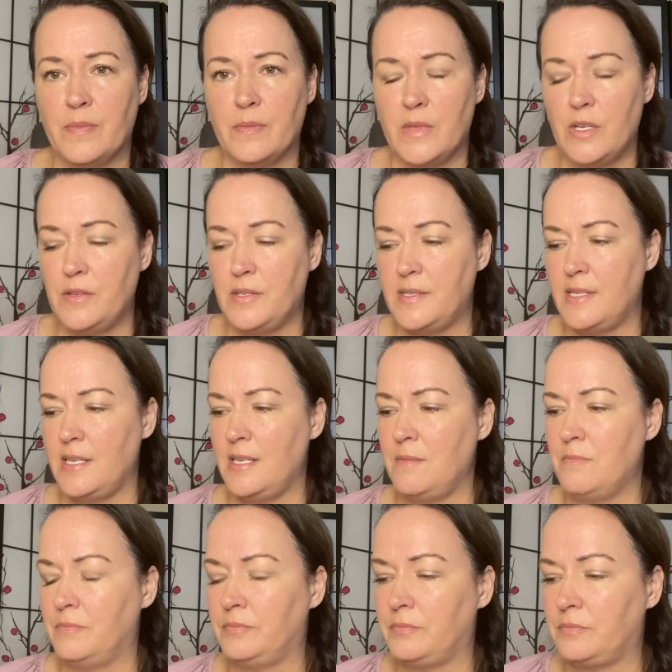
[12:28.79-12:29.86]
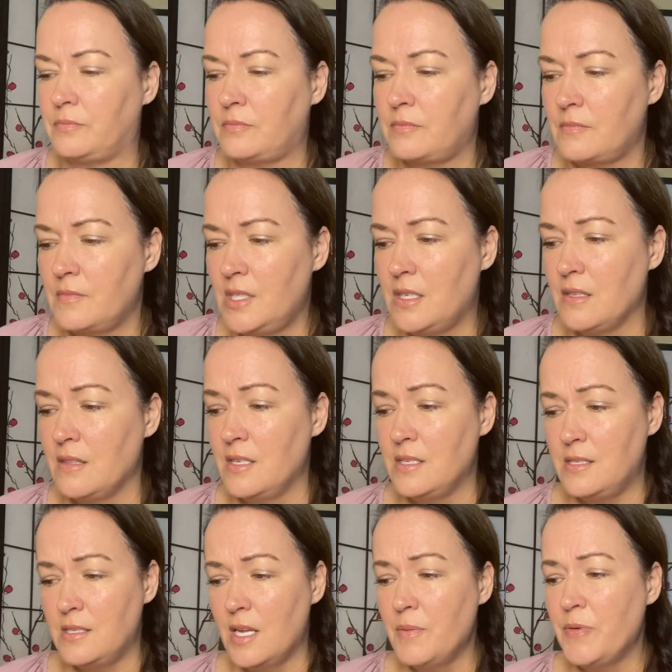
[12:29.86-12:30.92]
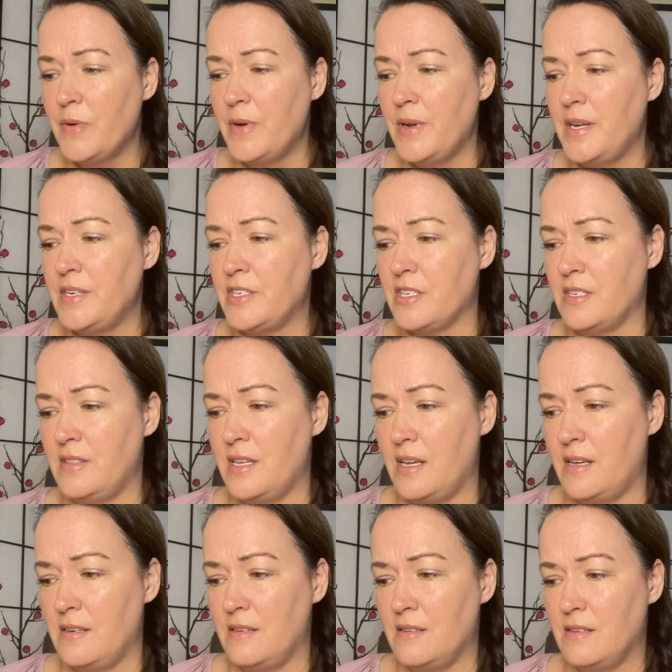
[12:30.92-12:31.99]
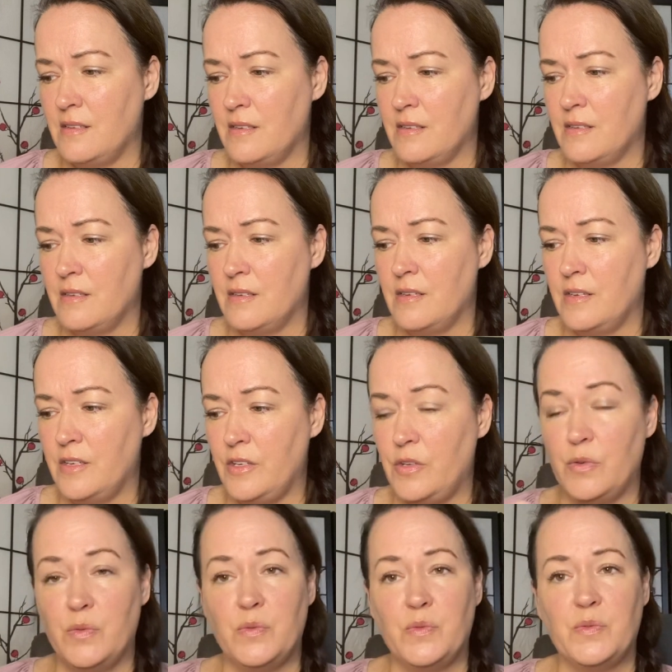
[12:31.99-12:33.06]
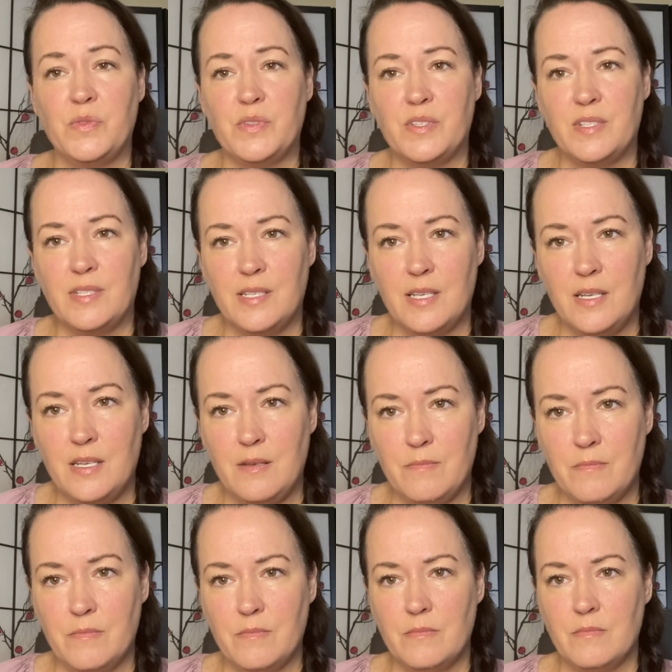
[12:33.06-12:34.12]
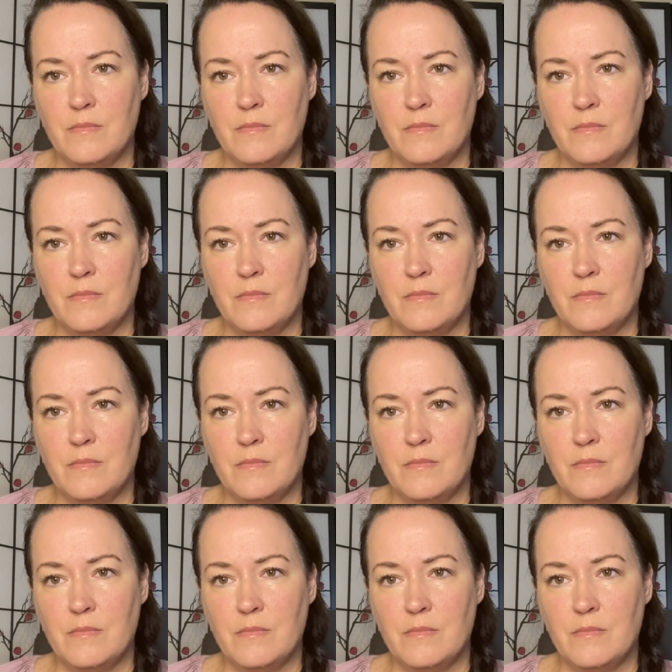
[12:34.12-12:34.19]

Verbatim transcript: You see, the separation that you seem